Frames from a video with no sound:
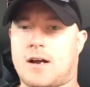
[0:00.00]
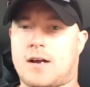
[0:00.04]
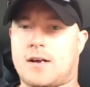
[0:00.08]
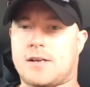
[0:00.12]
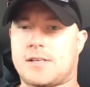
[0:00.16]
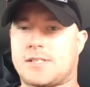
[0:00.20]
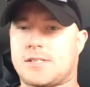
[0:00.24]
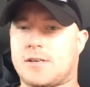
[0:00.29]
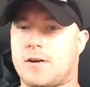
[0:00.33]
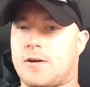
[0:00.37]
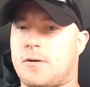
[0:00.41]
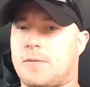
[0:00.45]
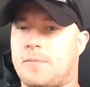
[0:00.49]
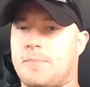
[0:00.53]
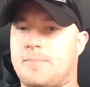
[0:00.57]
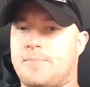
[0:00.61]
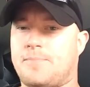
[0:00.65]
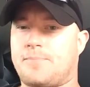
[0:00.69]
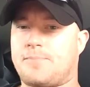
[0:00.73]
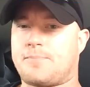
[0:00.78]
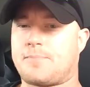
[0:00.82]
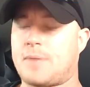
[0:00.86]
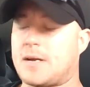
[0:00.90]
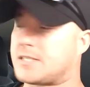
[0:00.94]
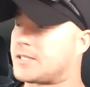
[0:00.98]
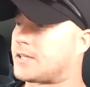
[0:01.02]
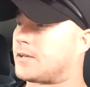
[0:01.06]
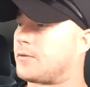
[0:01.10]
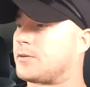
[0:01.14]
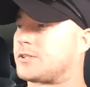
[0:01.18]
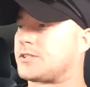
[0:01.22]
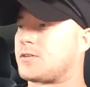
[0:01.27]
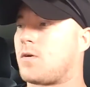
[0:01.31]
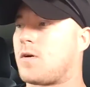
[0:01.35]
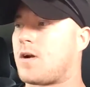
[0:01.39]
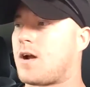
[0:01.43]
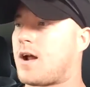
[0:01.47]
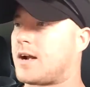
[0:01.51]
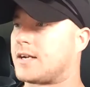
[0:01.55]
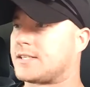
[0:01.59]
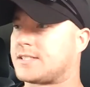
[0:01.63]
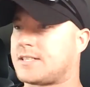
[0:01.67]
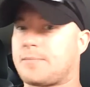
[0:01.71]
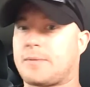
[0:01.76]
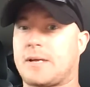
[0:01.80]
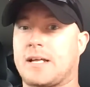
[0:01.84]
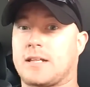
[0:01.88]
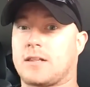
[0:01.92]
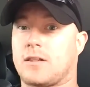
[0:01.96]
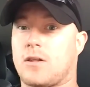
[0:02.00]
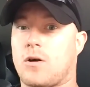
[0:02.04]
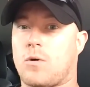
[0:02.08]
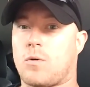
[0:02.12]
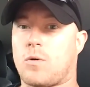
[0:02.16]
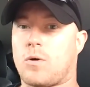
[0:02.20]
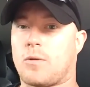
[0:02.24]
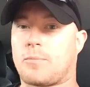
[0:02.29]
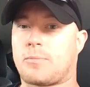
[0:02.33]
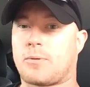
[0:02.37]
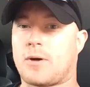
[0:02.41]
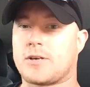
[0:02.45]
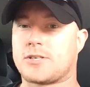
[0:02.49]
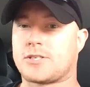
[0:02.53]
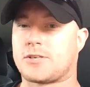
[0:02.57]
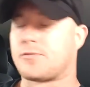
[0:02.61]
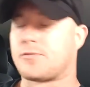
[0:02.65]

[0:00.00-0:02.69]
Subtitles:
So basically what's going on is I'm getting low oil pressure